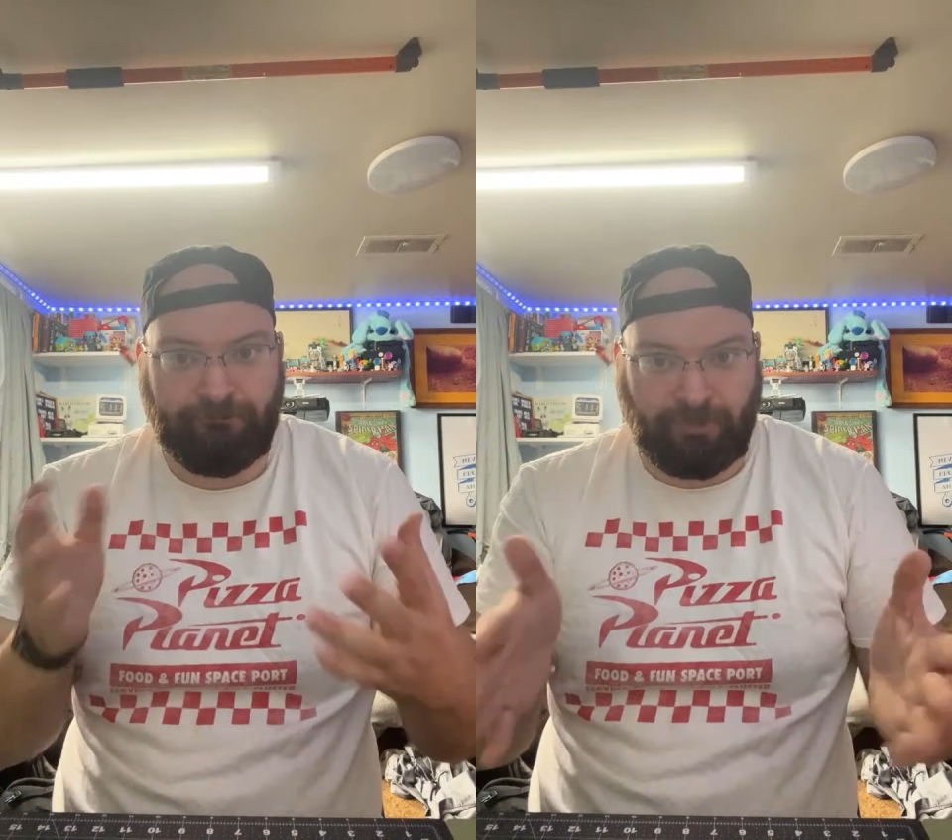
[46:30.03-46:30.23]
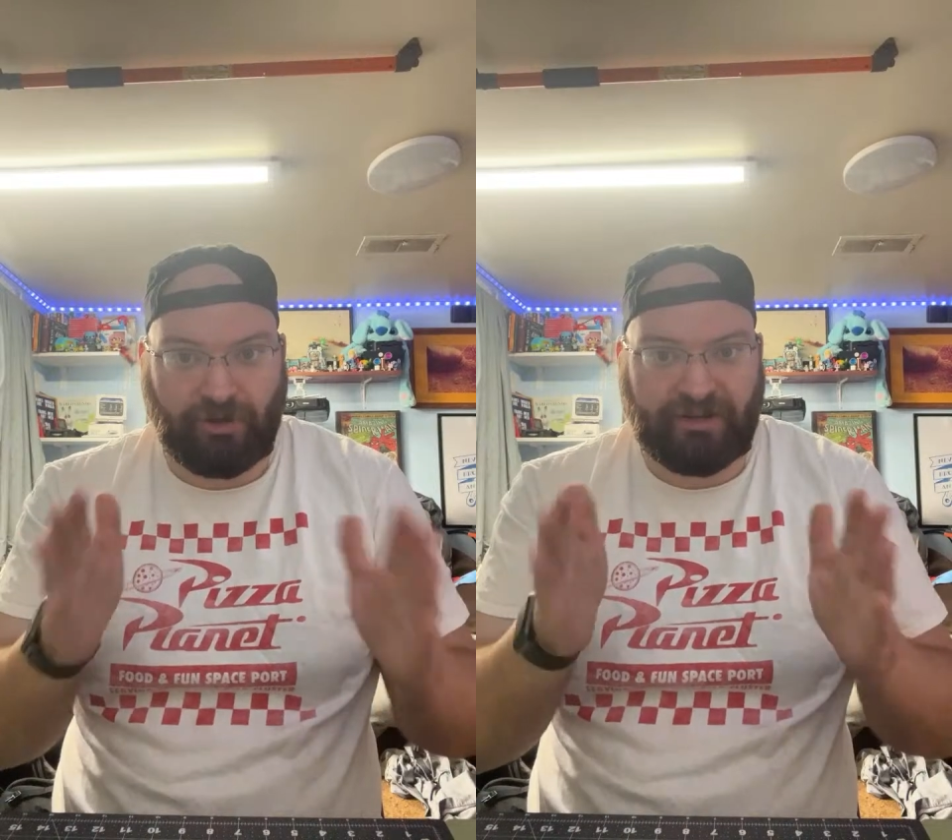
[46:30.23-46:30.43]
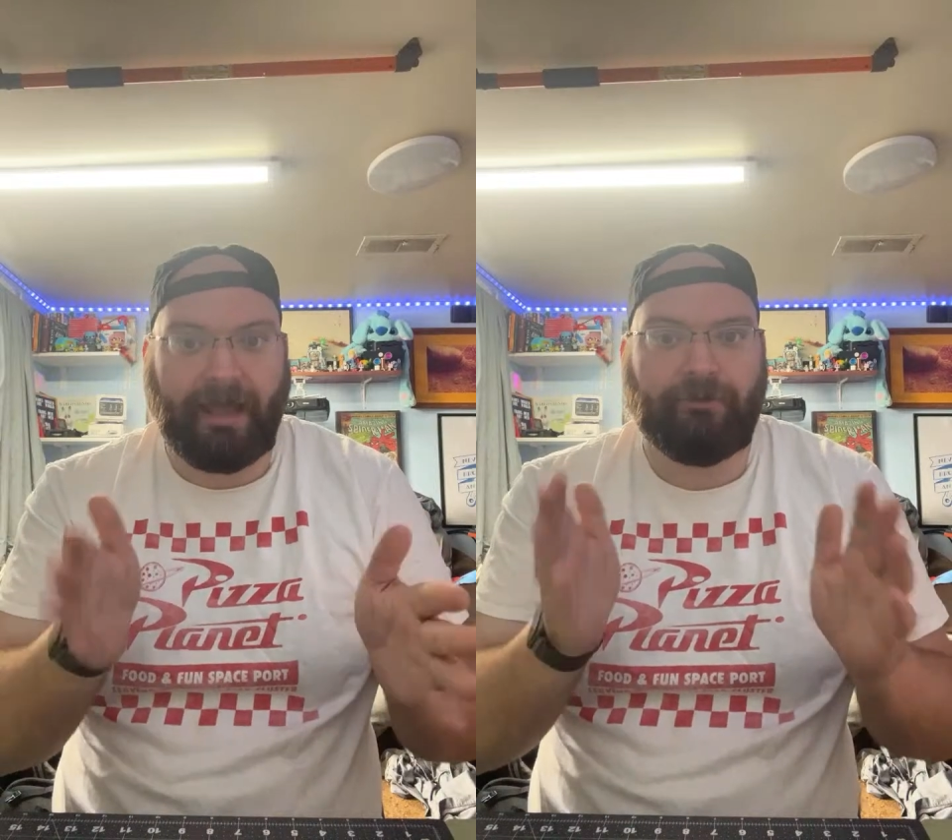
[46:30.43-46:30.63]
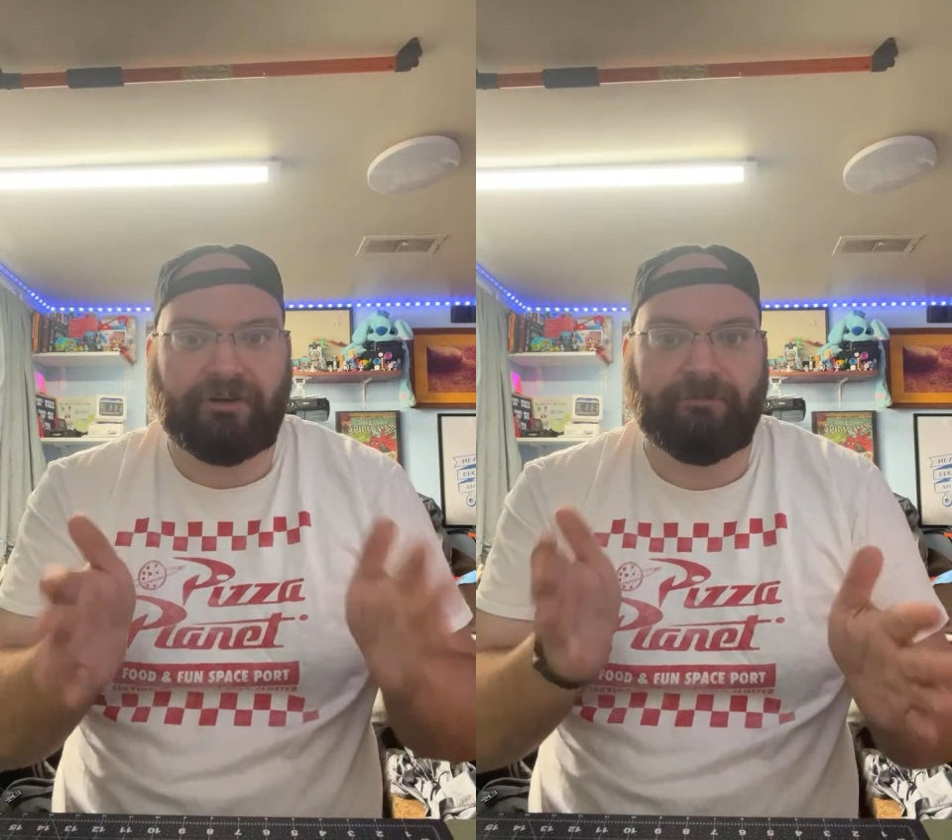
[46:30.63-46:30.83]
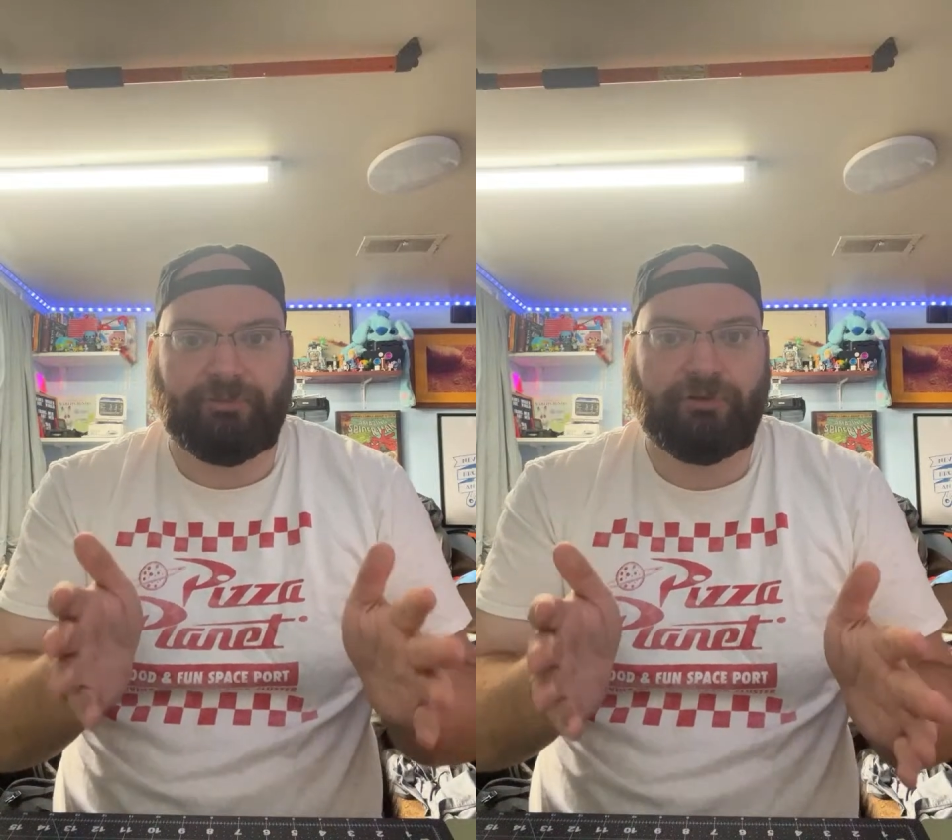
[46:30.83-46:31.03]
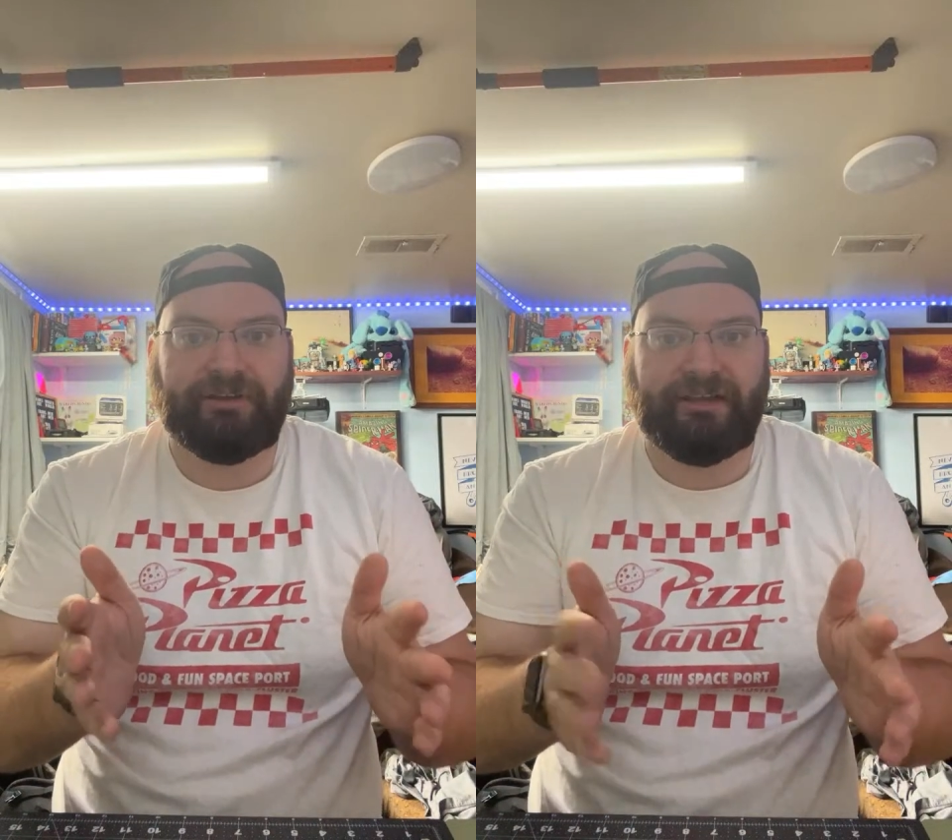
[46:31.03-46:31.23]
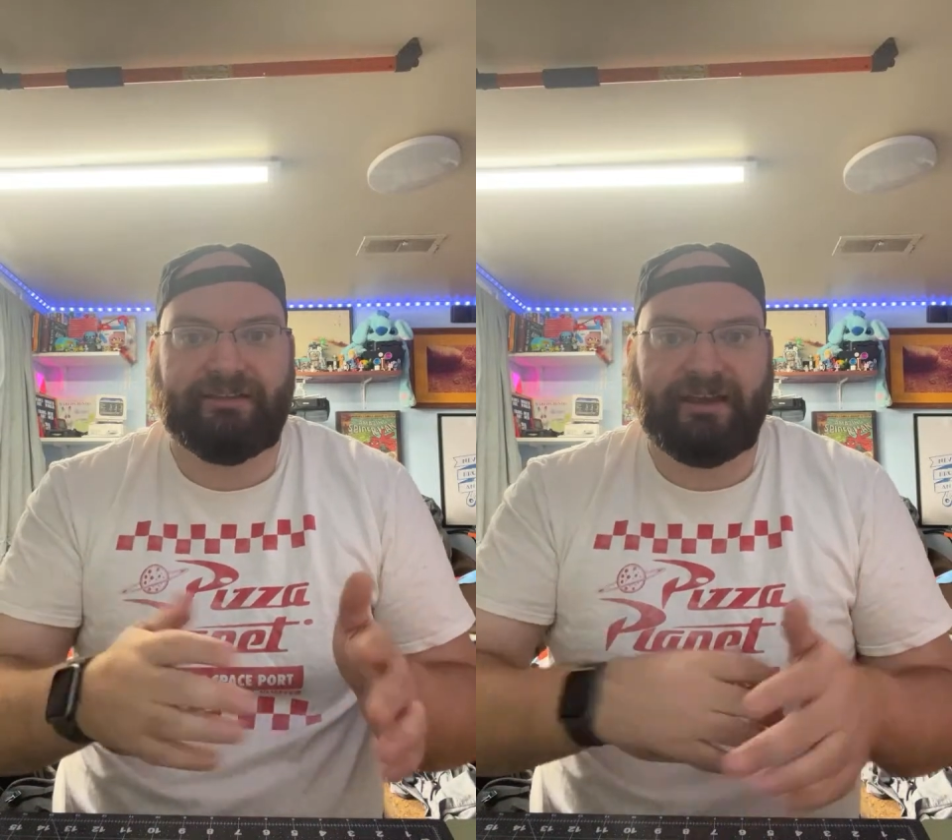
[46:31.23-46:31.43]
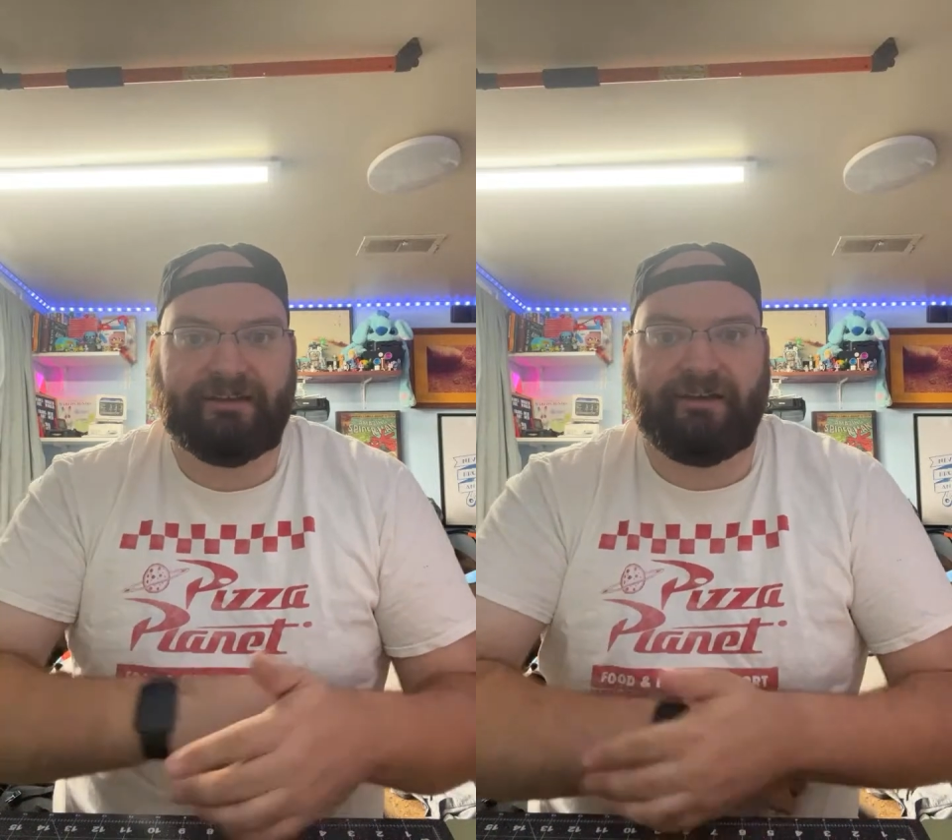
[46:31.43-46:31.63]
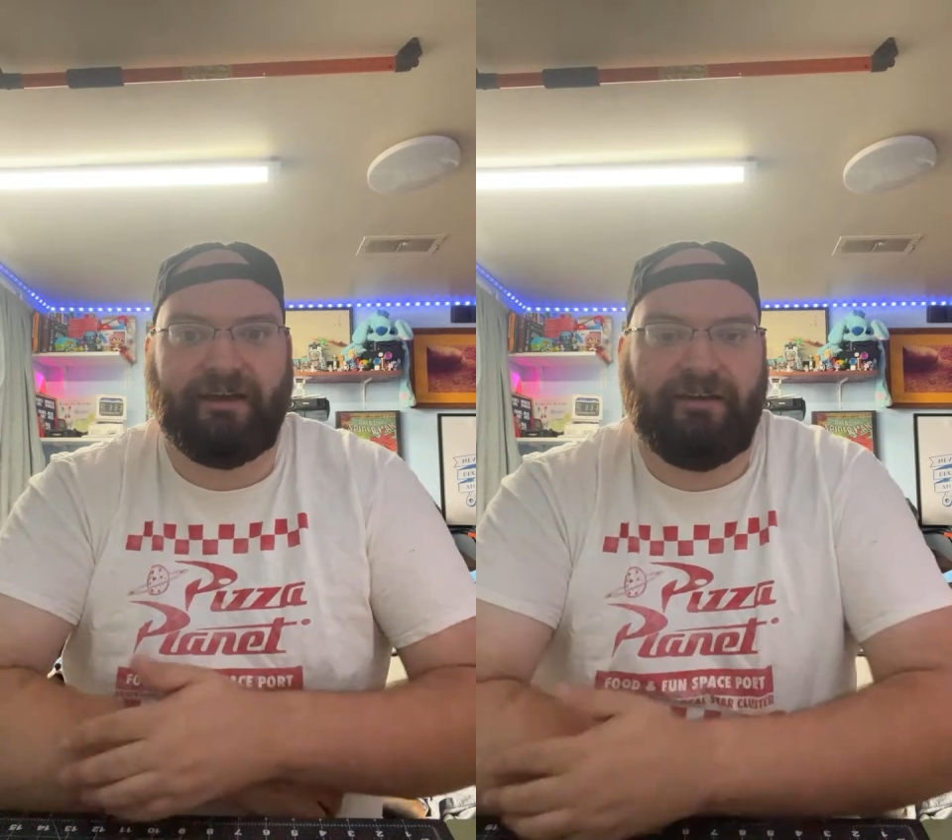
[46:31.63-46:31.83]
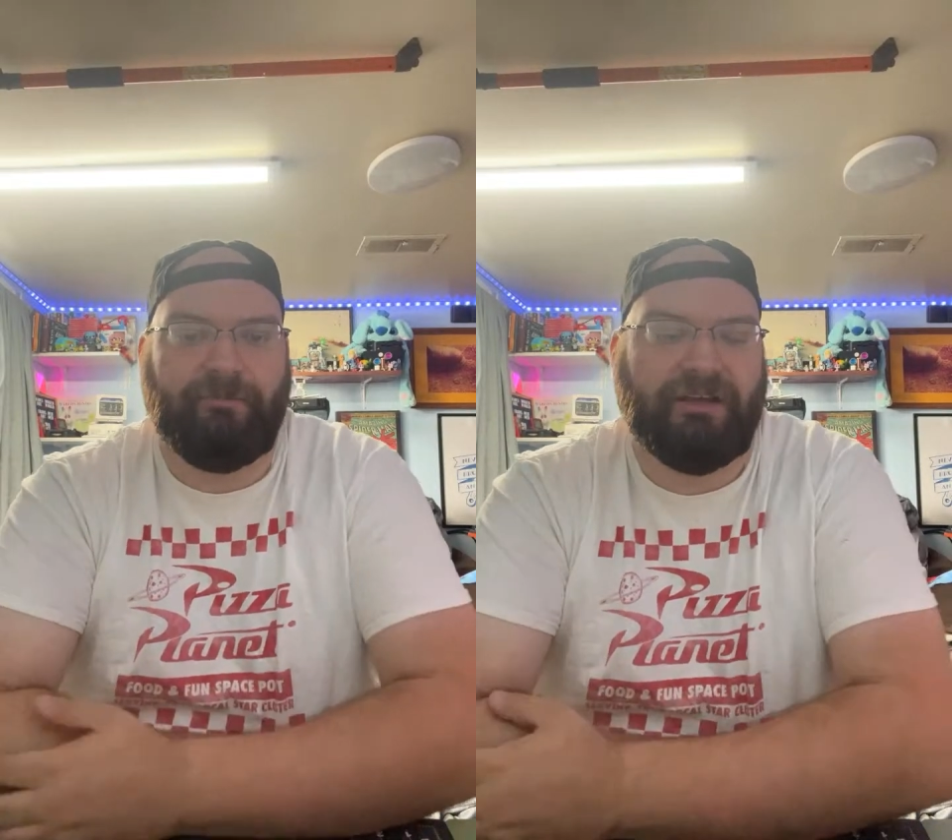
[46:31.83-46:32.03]
burnt out an employee in that
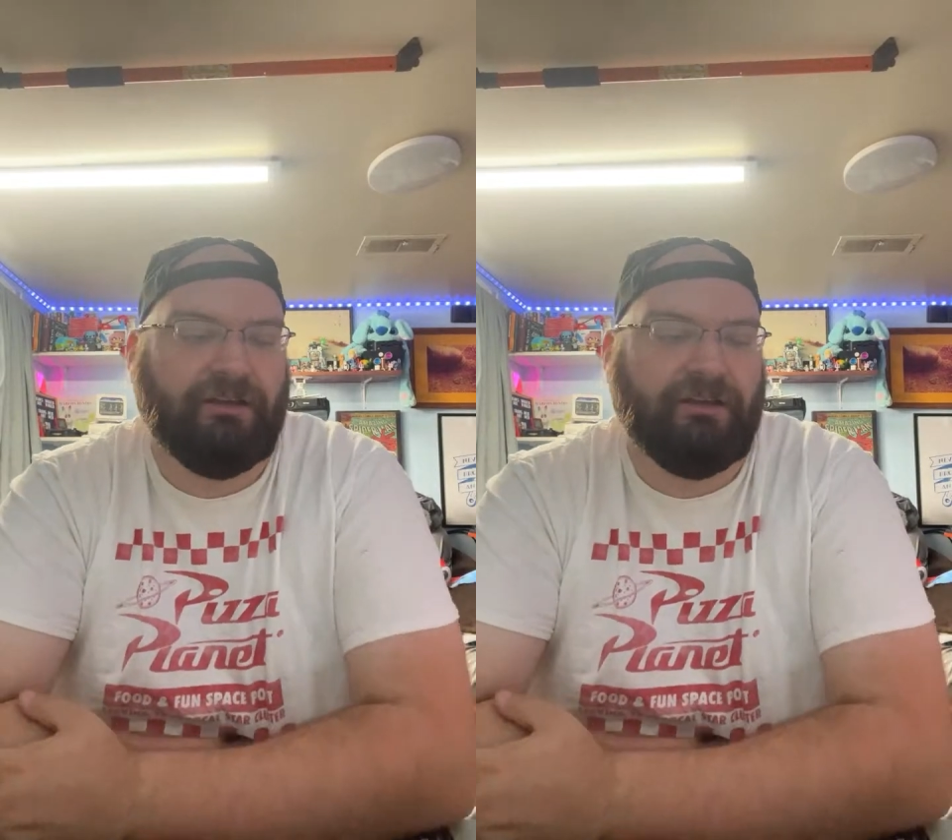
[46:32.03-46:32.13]
time.